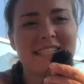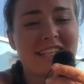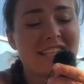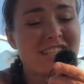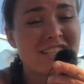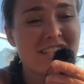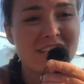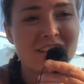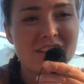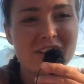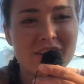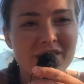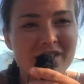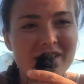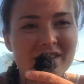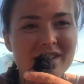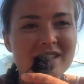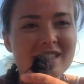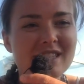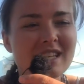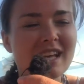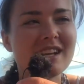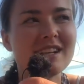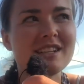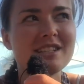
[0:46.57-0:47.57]
actually not,
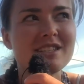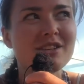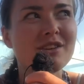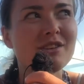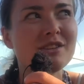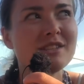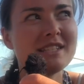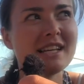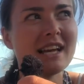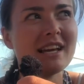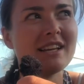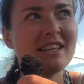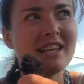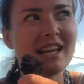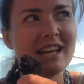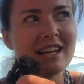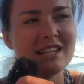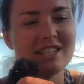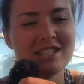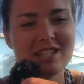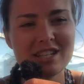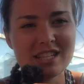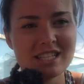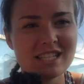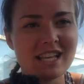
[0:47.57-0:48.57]
sun is not down yet,
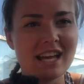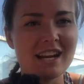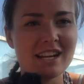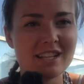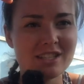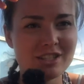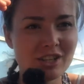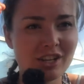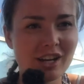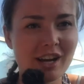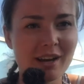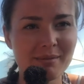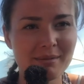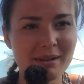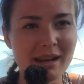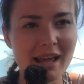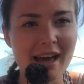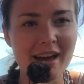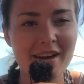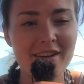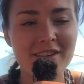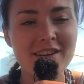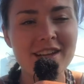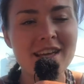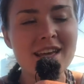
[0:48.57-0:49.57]
it just started to come
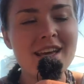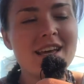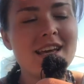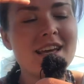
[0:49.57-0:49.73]
down.